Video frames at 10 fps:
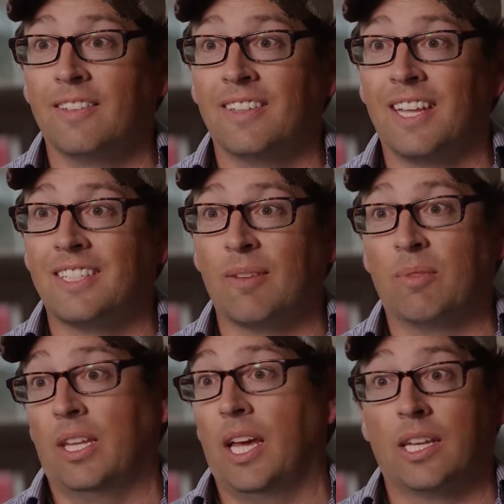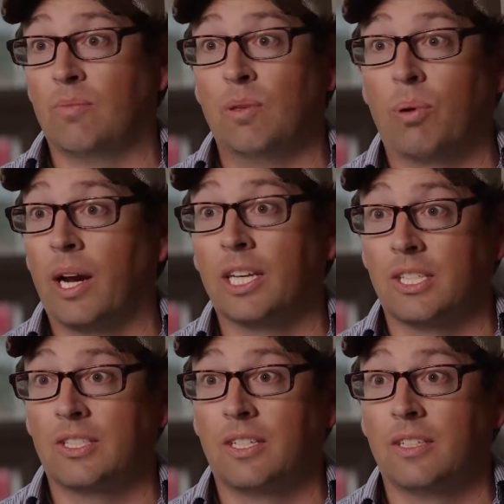that's something that has to be
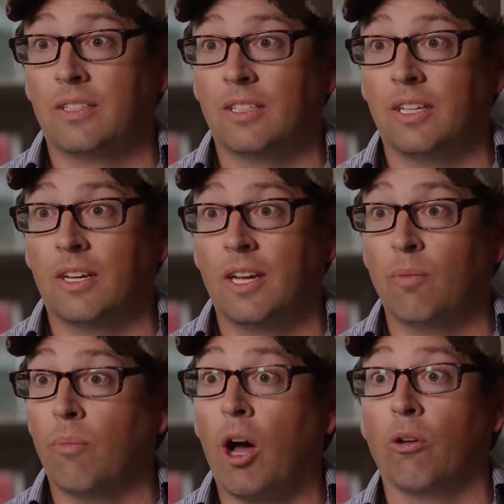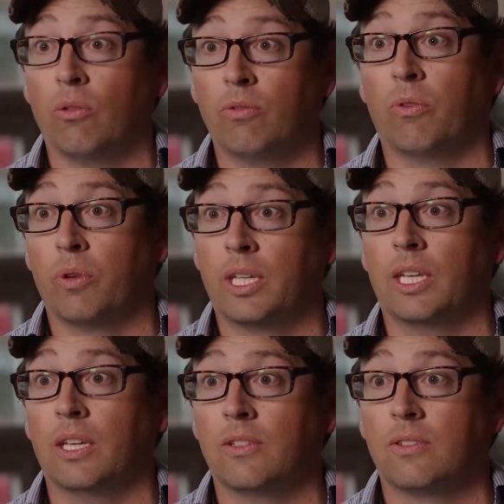practiced and modeled for the
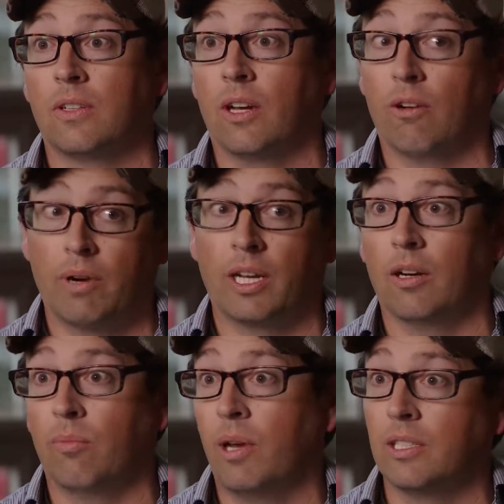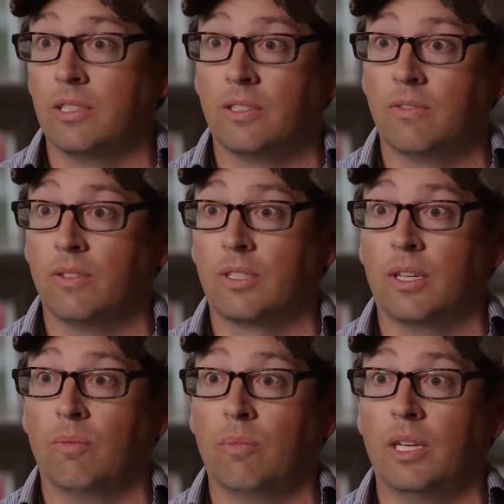kids on a regular basis if it's
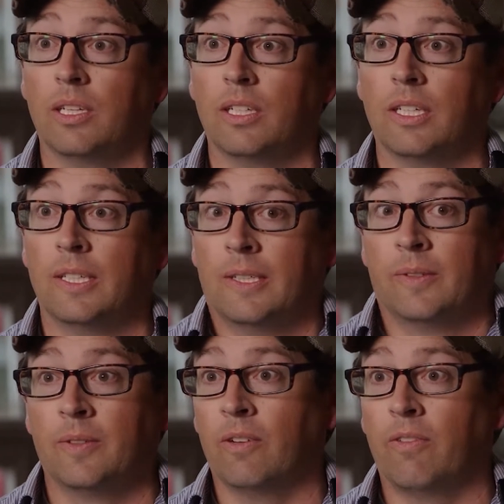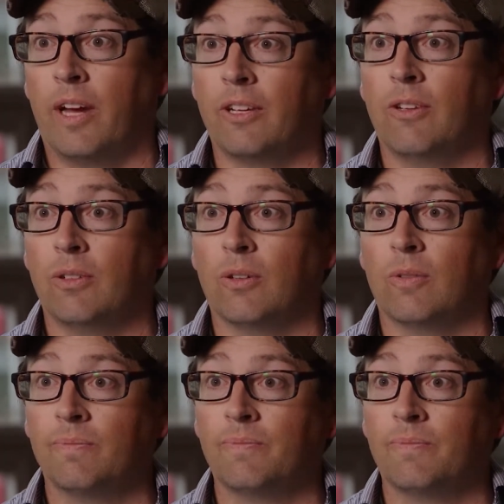going to be of value to them.